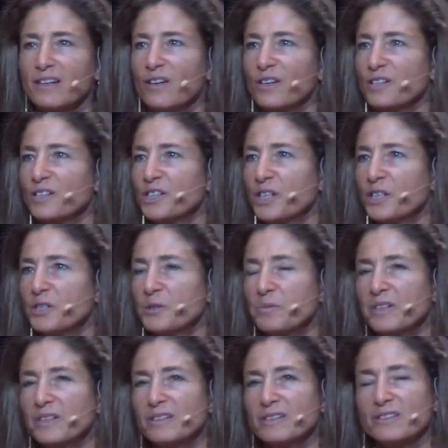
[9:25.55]
our
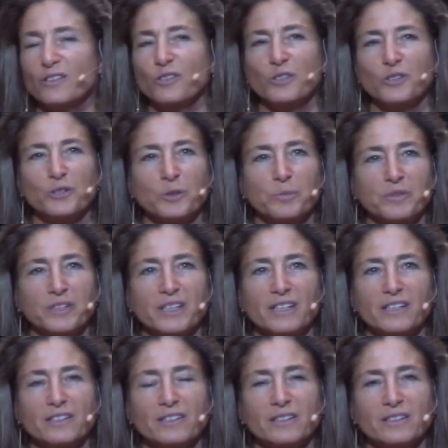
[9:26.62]
judgments, our
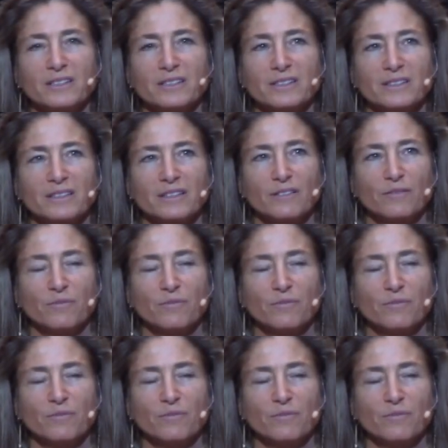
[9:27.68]
interpretations,